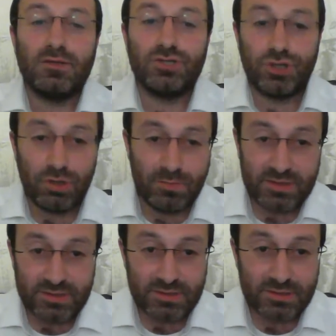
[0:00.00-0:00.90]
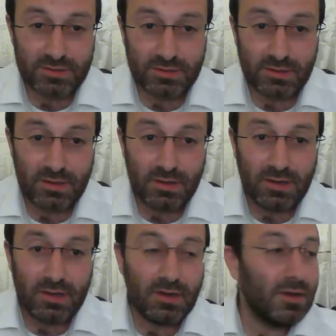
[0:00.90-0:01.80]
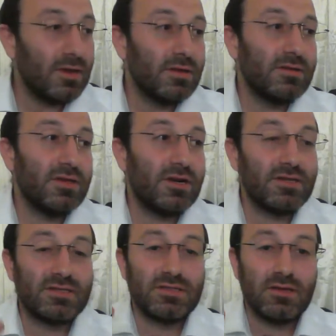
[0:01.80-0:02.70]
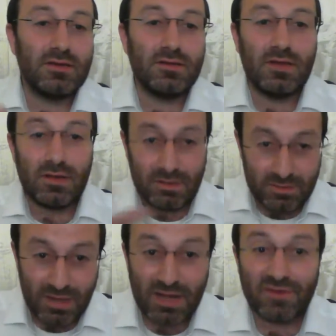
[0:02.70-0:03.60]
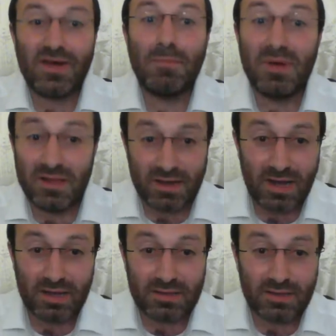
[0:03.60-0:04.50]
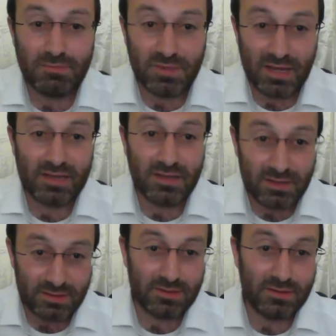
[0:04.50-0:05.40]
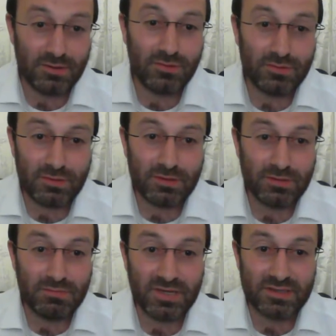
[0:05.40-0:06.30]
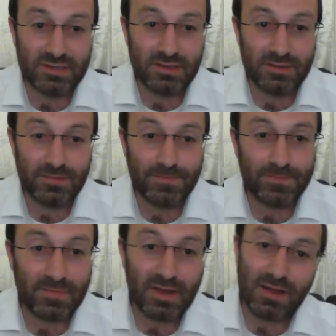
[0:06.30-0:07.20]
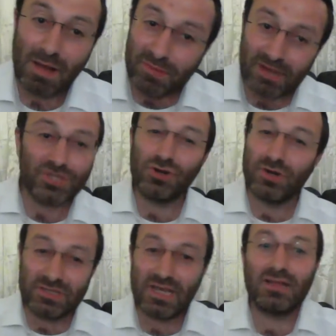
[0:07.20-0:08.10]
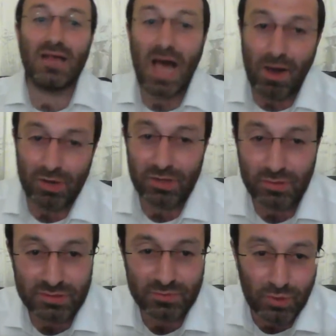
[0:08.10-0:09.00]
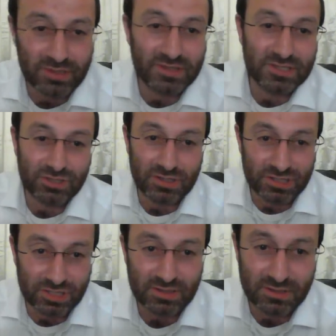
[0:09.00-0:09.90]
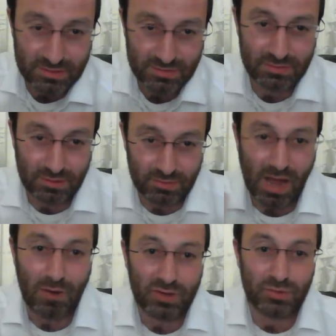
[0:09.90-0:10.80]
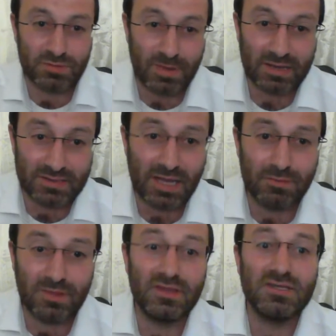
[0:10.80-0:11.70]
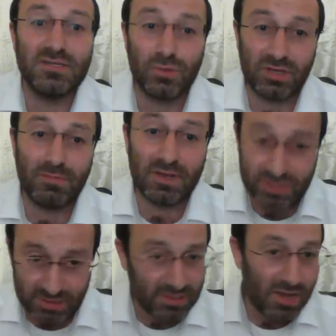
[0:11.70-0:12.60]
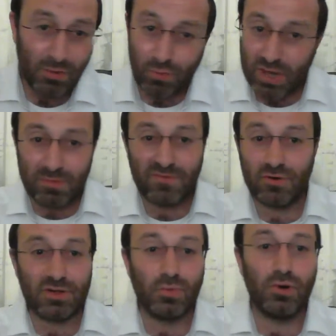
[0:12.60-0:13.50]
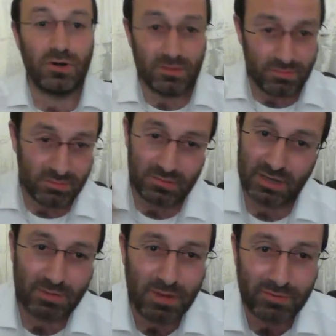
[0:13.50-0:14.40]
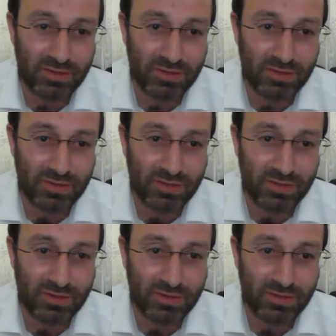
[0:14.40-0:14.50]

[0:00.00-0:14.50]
Germans there's a lot of Amalekite blood, mixed in. I'm not sure exactly how he knows where this tradition, how it was passed down, but this is what he mentions way before the war, like about